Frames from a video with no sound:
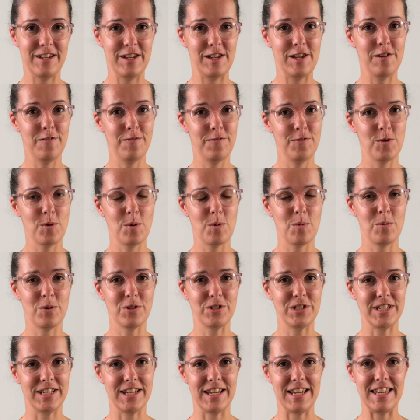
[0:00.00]
If you are
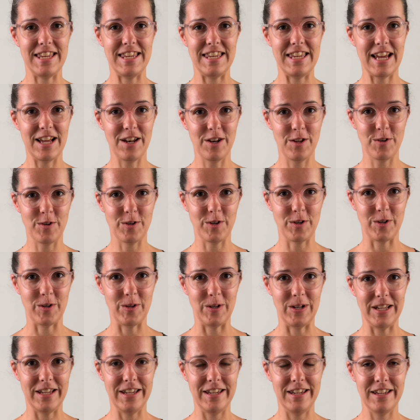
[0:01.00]
wanting a yellow
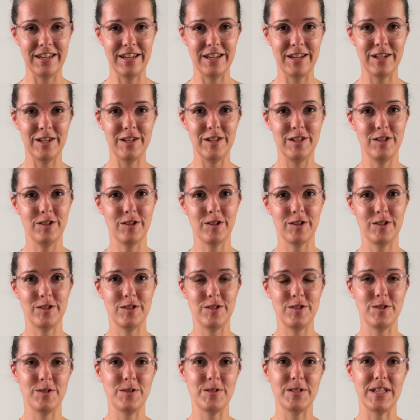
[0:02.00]
coulis, you
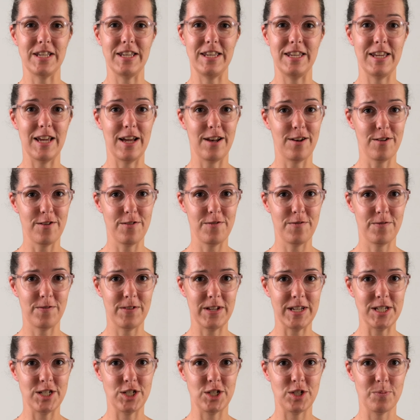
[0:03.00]
could use a yellow
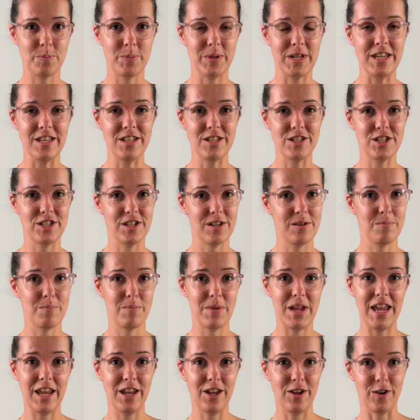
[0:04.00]
fleshed peach and
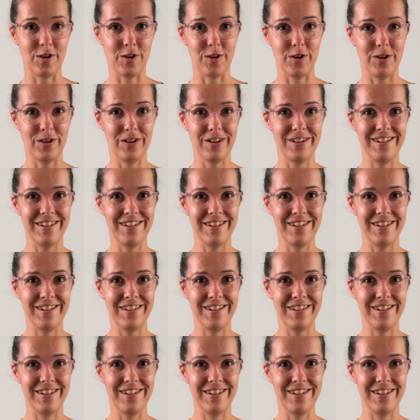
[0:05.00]
mango.